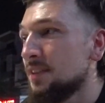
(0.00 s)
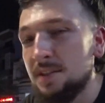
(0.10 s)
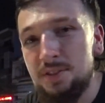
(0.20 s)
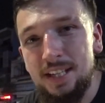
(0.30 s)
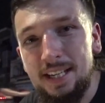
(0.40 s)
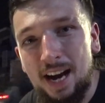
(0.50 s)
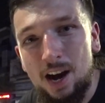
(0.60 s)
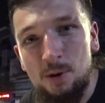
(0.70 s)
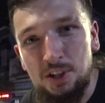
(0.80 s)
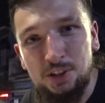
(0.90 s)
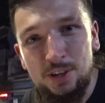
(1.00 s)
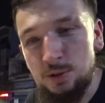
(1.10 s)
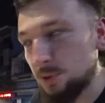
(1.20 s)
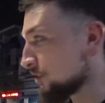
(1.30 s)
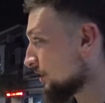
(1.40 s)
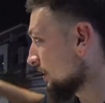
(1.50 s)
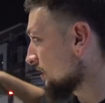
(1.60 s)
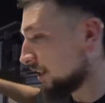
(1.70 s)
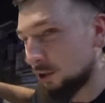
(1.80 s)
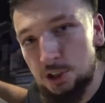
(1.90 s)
You've seen how much there is. We're just at this little